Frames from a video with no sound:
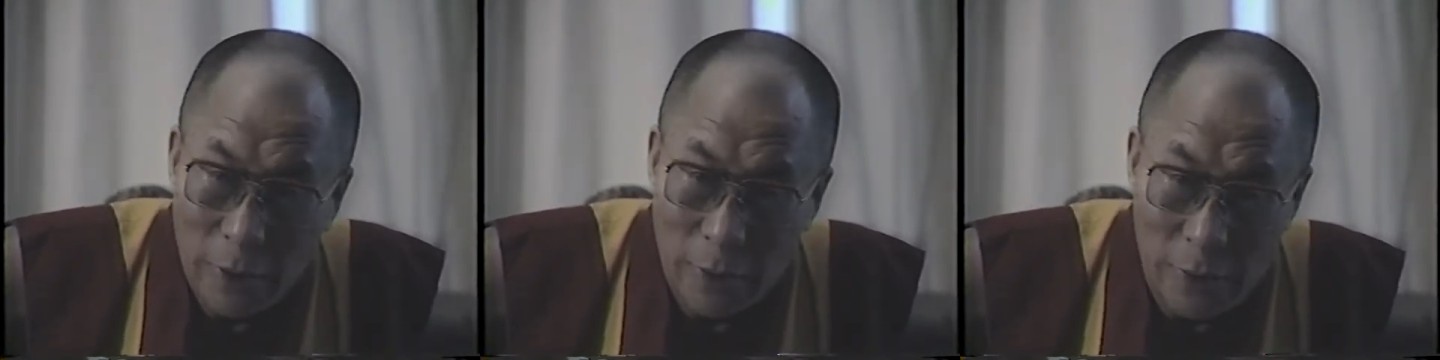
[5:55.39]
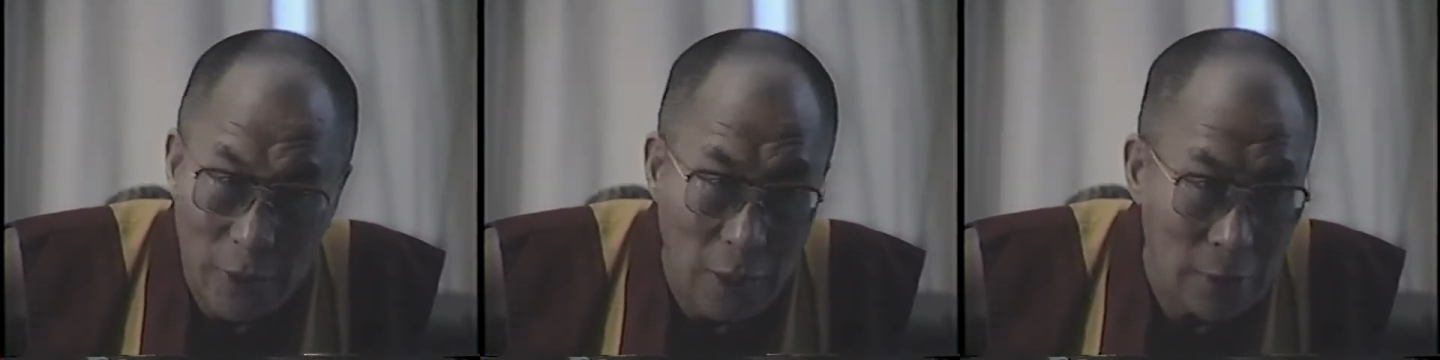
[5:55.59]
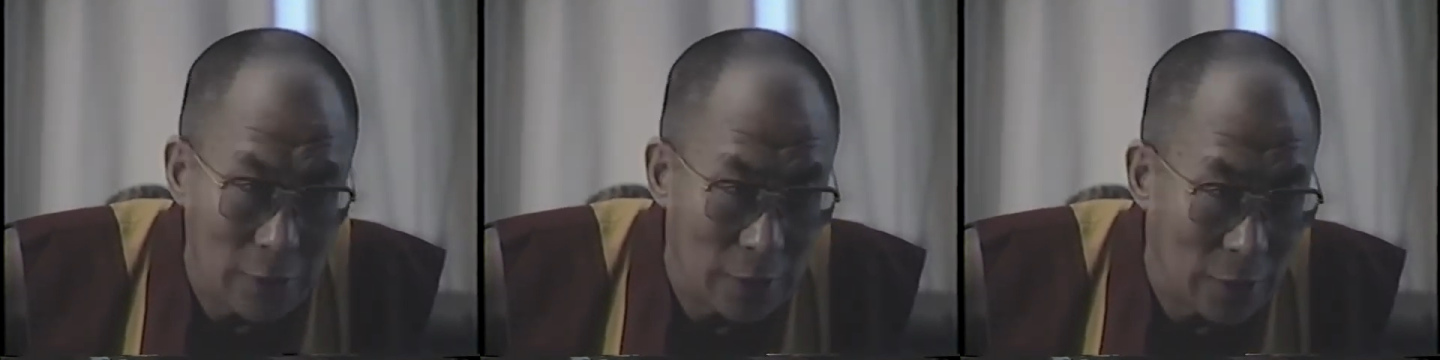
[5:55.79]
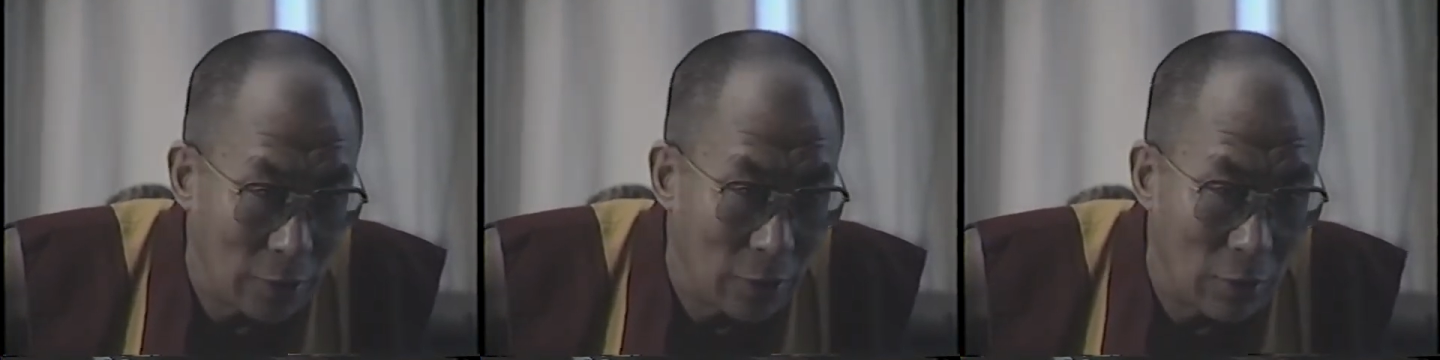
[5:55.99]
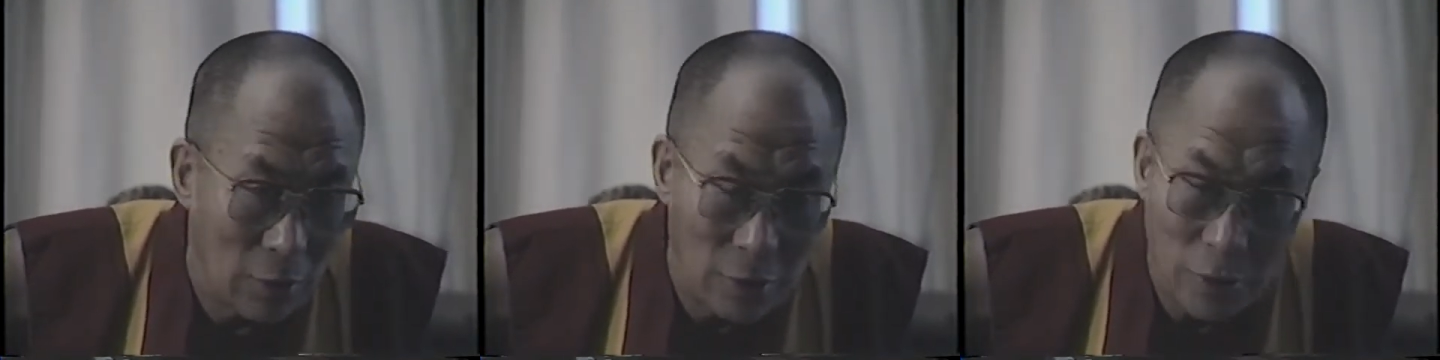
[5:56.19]
science and
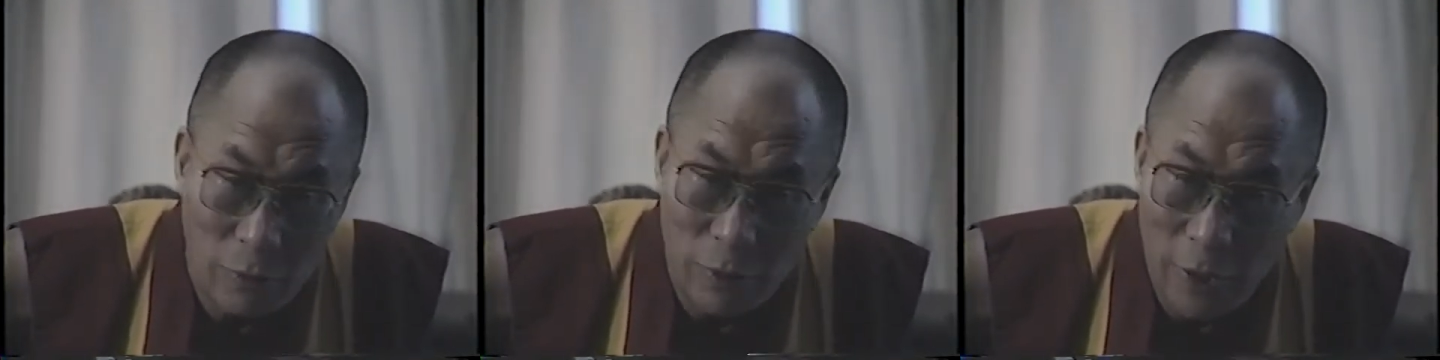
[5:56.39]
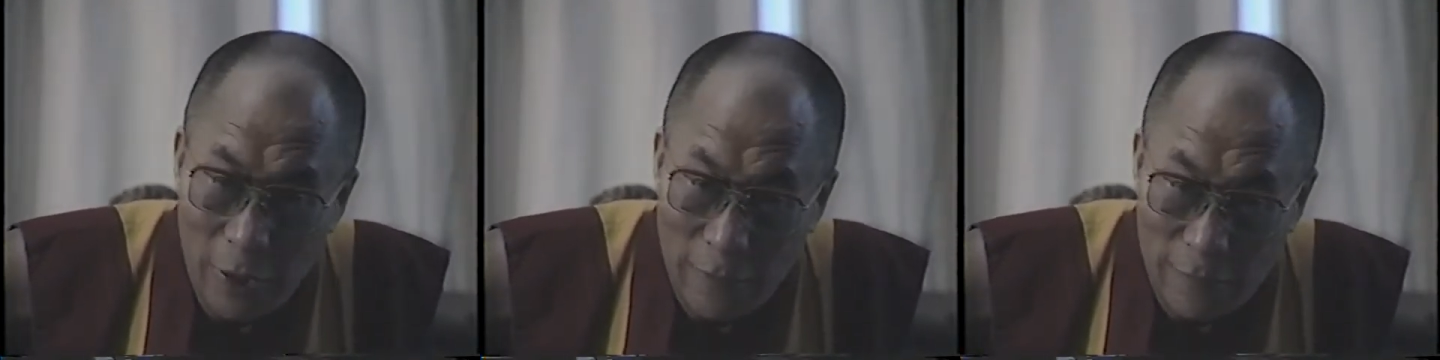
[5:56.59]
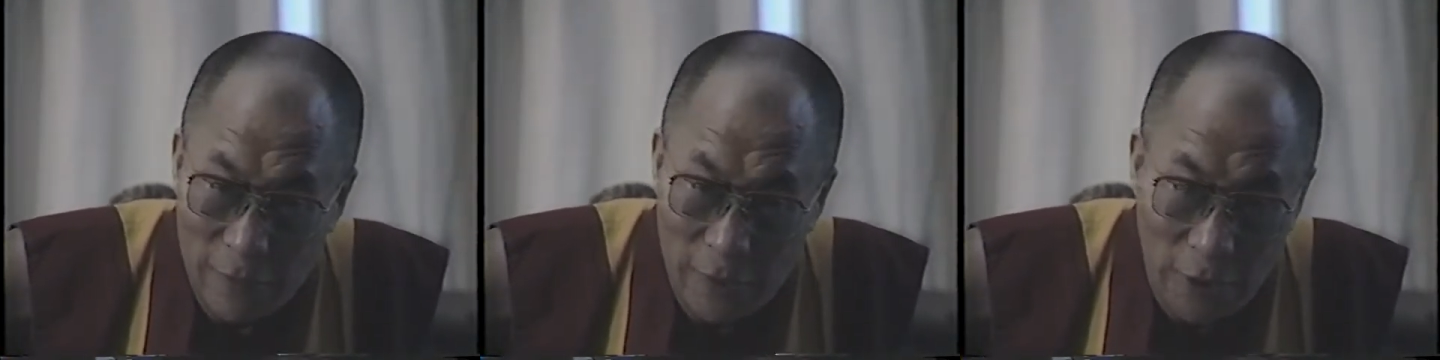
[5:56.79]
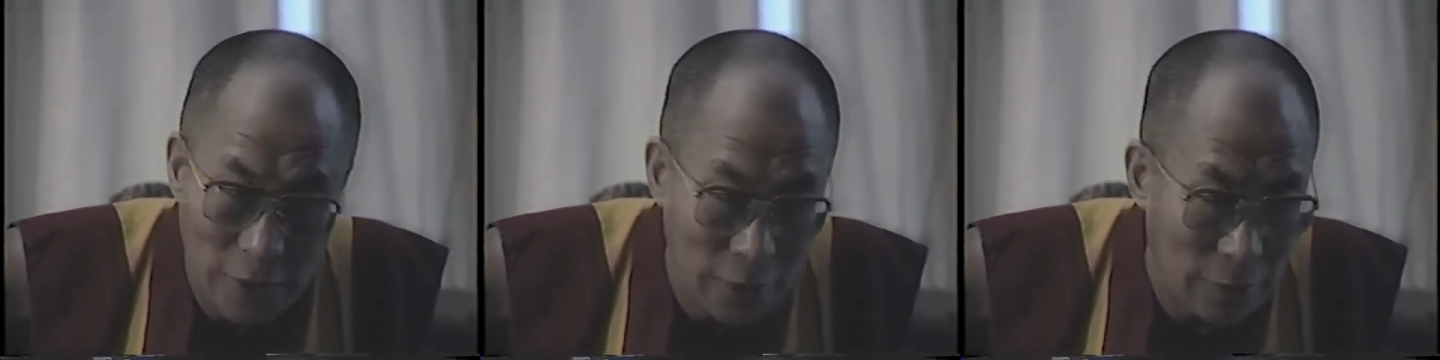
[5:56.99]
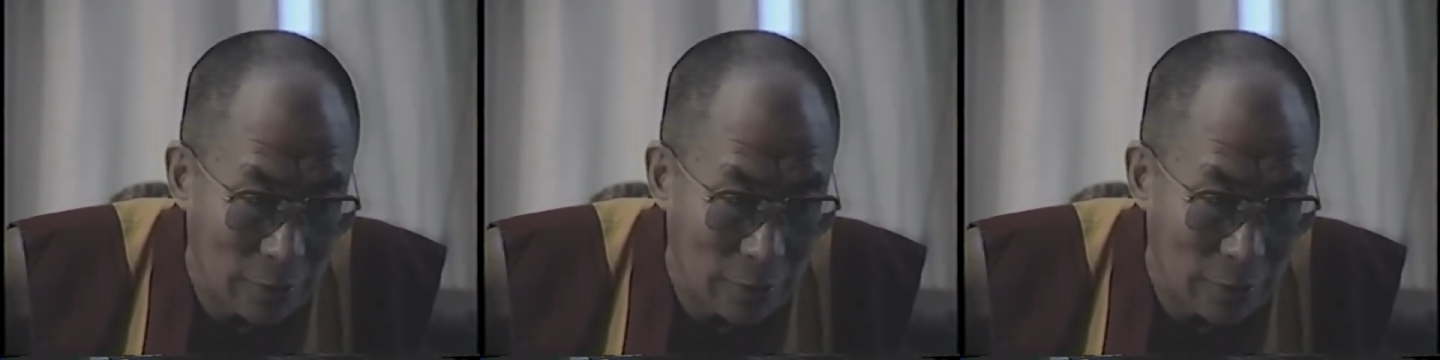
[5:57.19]
technology, we have such a,